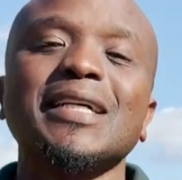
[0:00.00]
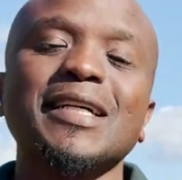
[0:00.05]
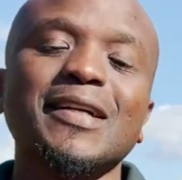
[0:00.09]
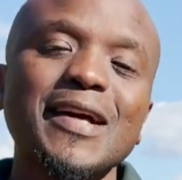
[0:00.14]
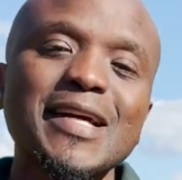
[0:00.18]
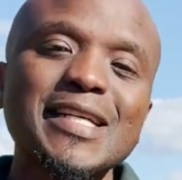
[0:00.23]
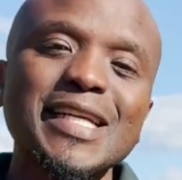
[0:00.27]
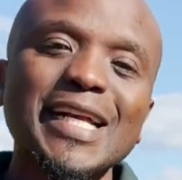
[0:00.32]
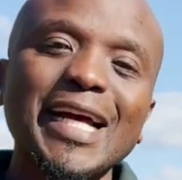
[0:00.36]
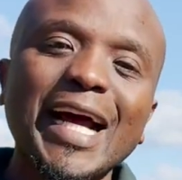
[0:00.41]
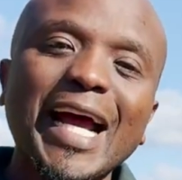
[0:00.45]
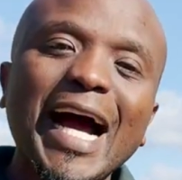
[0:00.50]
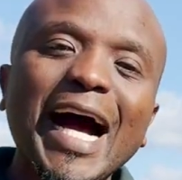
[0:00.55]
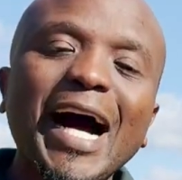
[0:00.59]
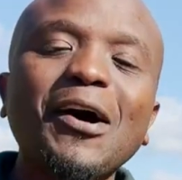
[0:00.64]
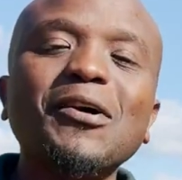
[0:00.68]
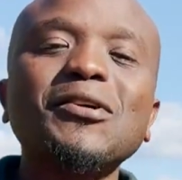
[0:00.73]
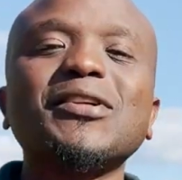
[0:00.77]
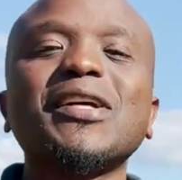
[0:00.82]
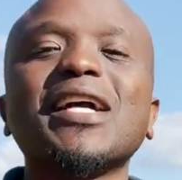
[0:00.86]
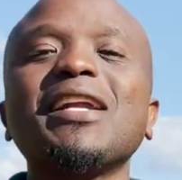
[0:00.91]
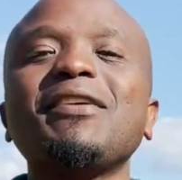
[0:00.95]
create an
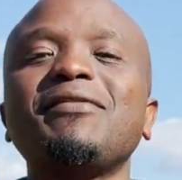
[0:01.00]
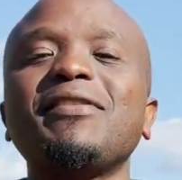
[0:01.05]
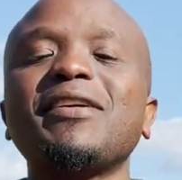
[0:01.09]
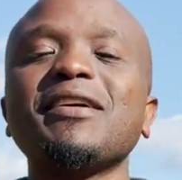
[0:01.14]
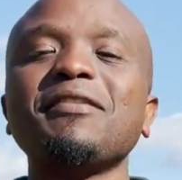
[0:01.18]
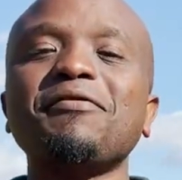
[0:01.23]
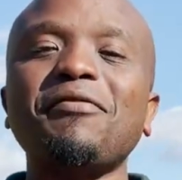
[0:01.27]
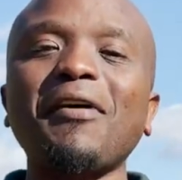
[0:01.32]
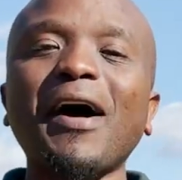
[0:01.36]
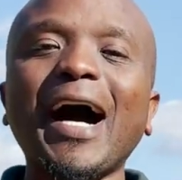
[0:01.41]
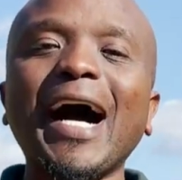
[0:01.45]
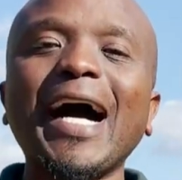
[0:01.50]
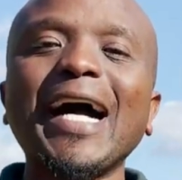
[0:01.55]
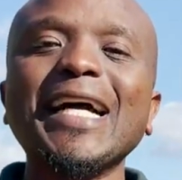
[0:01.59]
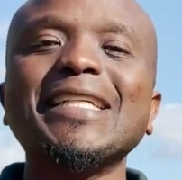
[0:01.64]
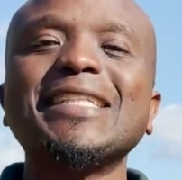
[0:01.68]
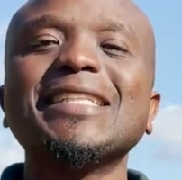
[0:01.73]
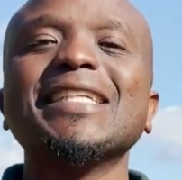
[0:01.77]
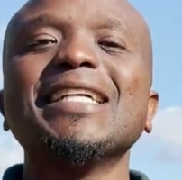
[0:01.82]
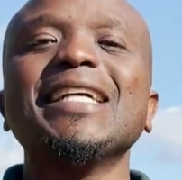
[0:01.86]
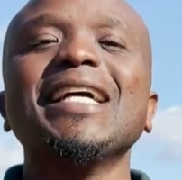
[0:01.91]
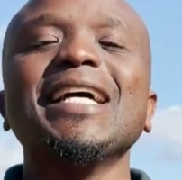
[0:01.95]
account, get verified,
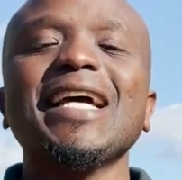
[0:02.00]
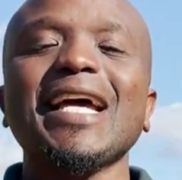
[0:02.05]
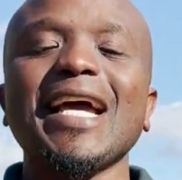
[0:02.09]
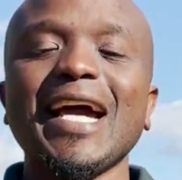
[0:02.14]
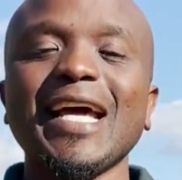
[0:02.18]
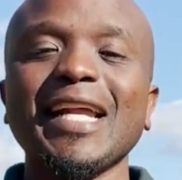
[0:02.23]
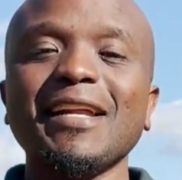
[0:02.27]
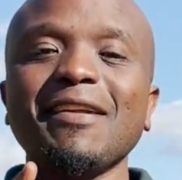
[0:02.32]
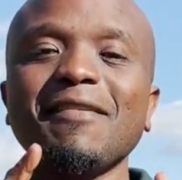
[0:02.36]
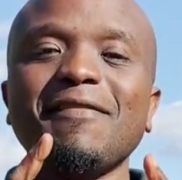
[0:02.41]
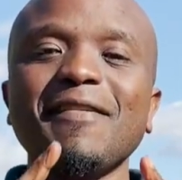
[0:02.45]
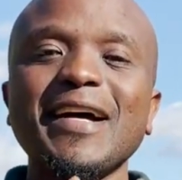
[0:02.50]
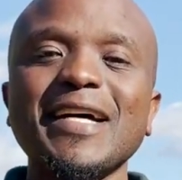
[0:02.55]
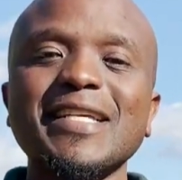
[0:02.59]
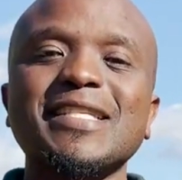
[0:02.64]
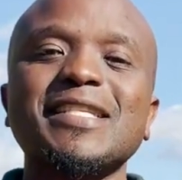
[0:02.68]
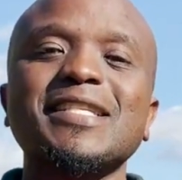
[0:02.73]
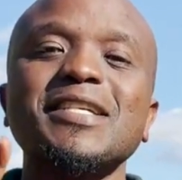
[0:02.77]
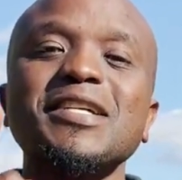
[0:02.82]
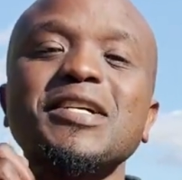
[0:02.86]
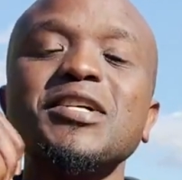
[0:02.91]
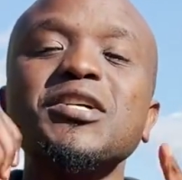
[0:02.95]
and
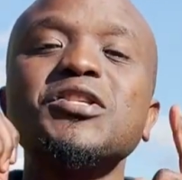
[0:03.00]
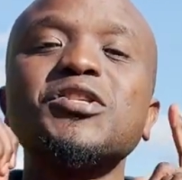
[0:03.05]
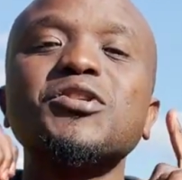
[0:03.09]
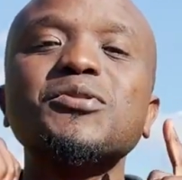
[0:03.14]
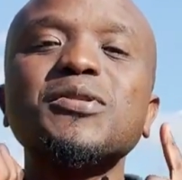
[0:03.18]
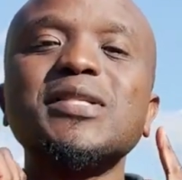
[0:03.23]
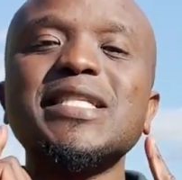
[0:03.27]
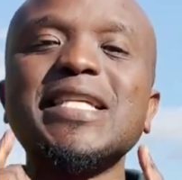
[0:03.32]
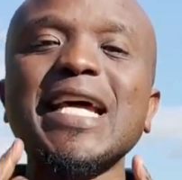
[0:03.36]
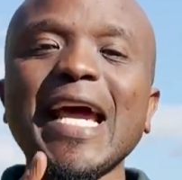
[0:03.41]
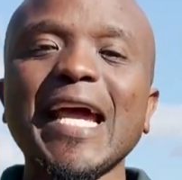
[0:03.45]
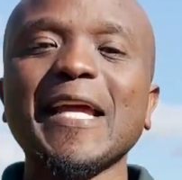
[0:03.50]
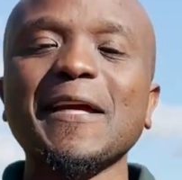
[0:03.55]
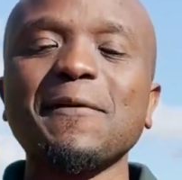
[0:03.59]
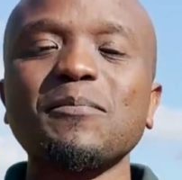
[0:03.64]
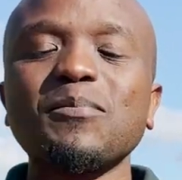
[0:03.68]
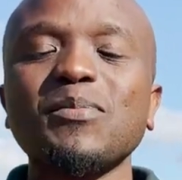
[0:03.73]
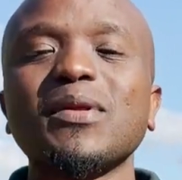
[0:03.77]
invest today.